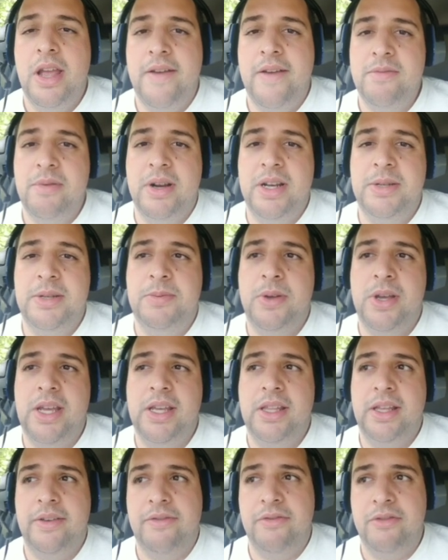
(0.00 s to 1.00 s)
Everybody's
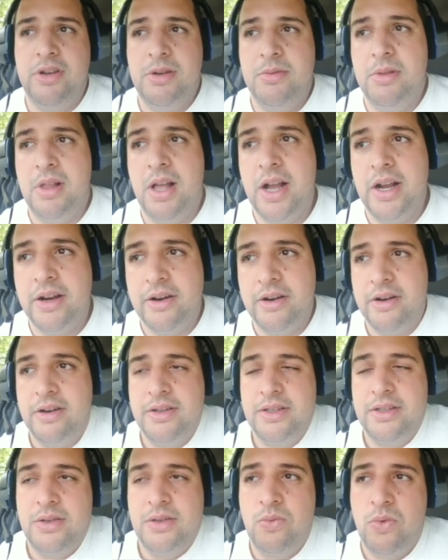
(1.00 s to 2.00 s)
playing like free
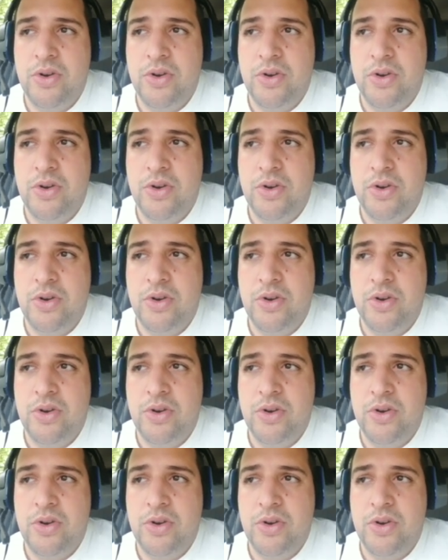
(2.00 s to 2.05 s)
blockers and